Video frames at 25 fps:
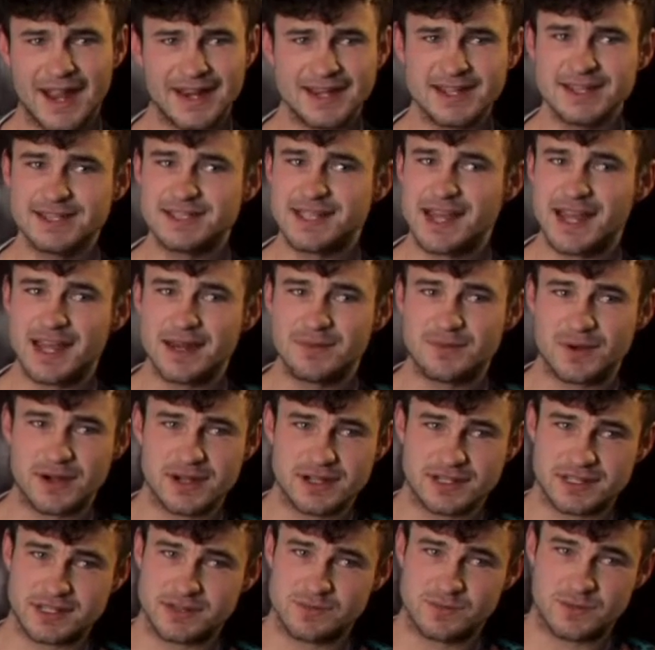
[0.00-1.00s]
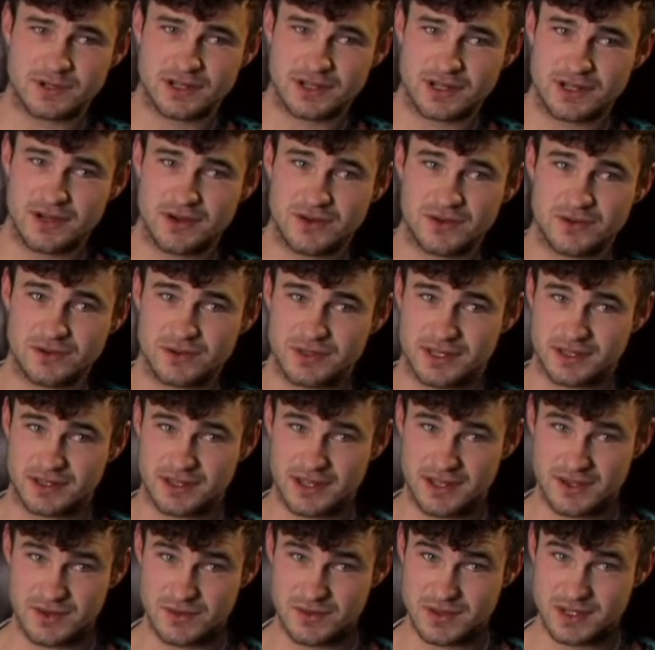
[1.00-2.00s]
Any sane person would know that
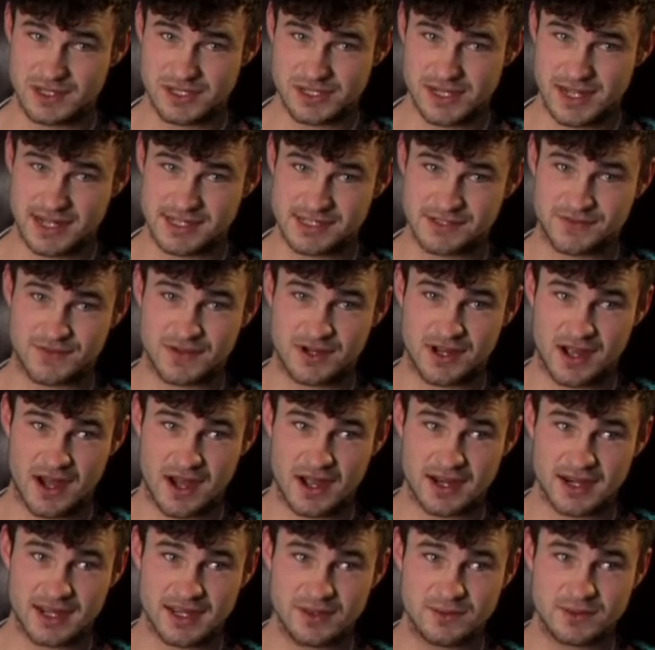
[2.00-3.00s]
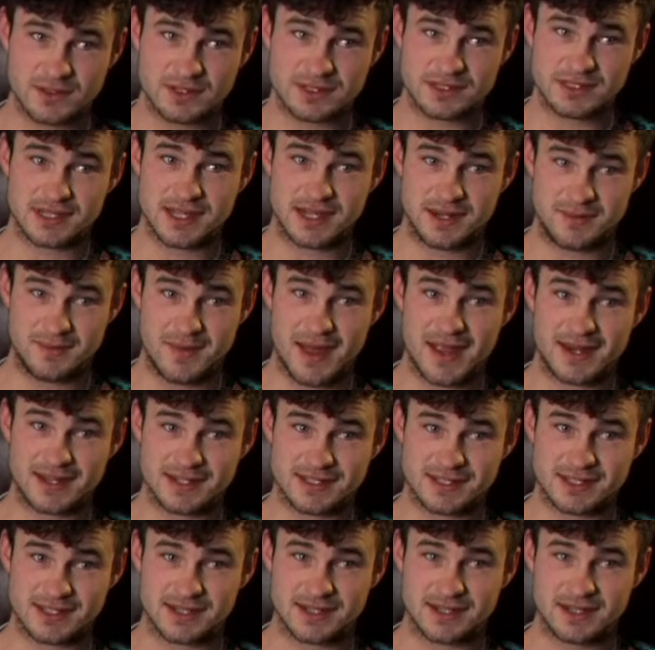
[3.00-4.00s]
the only chance for Connie was in
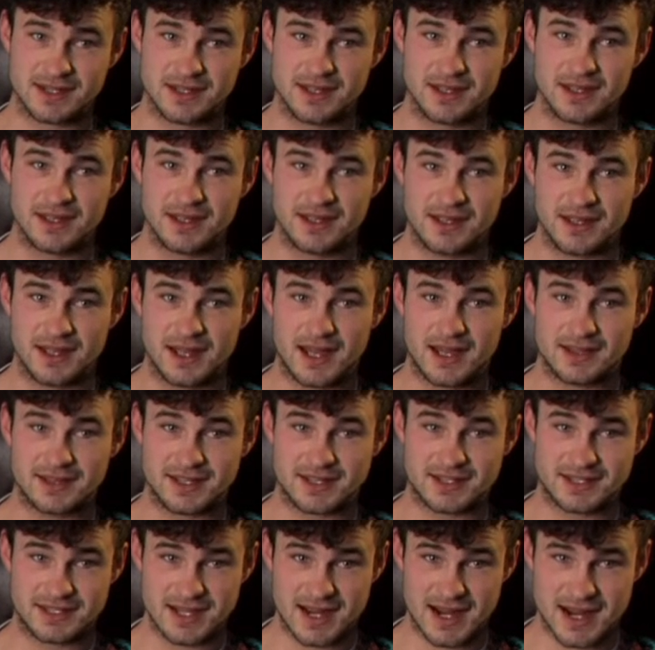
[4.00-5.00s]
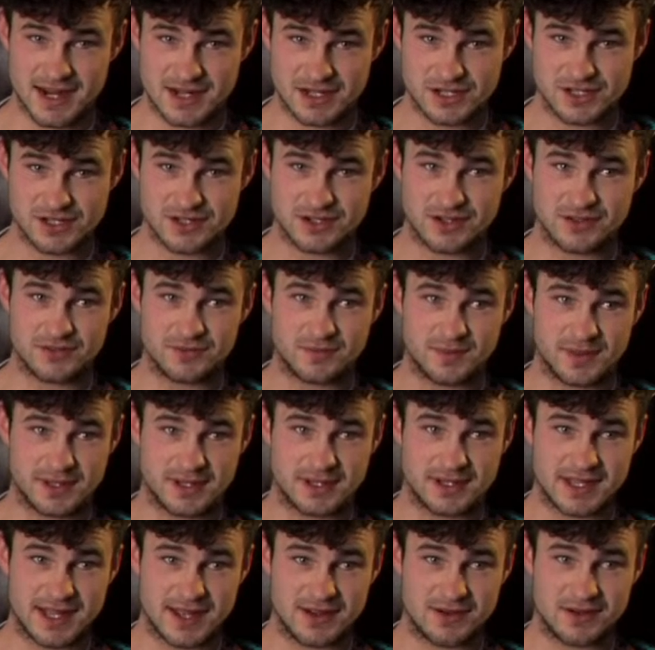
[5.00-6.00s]
medicine, and that Dark should have
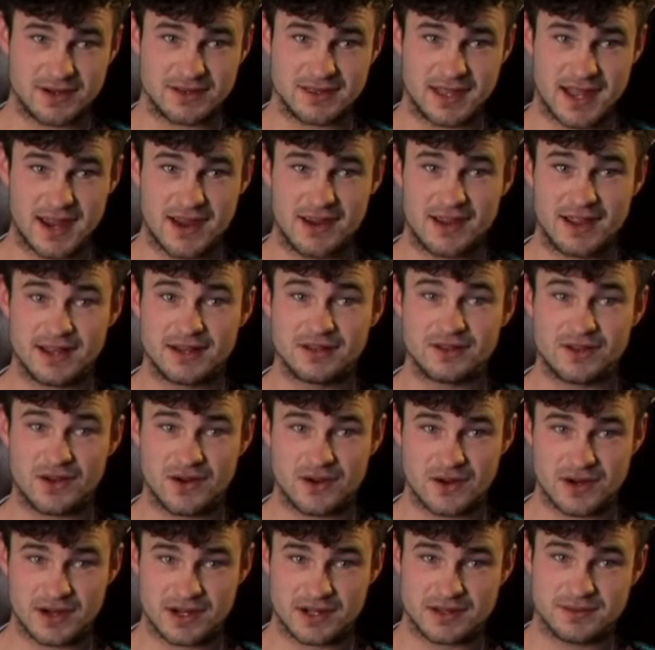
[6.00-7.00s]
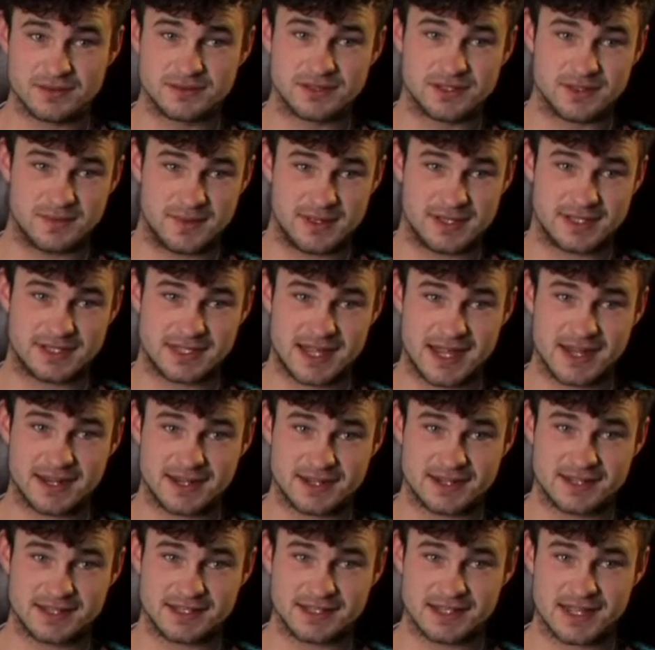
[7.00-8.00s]
been down there in Cork to be sat
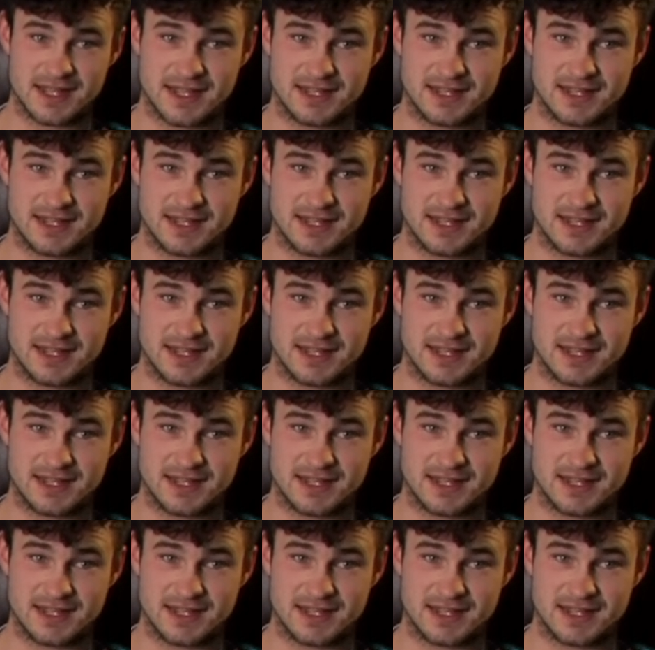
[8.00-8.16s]
at his